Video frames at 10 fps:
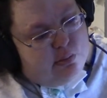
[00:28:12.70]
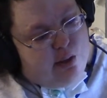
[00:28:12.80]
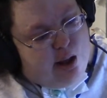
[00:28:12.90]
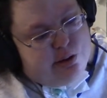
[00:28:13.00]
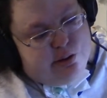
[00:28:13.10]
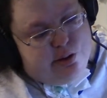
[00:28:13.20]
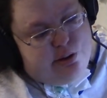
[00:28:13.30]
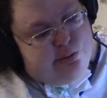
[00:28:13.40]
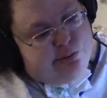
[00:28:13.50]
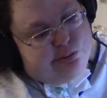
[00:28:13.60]
I don't
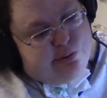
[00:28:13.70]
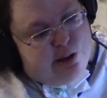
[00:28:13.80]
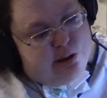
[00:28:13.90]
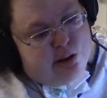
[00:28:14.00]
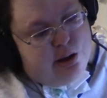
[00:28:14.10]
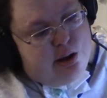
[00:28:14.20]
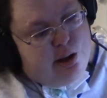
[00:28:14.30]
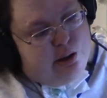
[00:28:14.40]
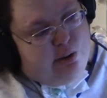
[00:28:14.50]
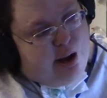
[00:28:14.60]
know of what
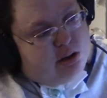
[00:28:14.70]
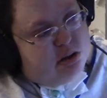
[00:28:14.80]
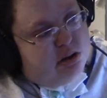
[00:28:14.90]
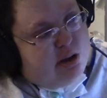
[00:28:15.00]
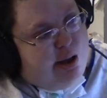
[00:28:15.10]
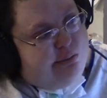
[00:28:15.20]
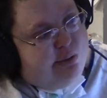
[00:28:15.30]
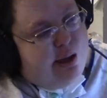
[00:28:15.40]
interactions you have with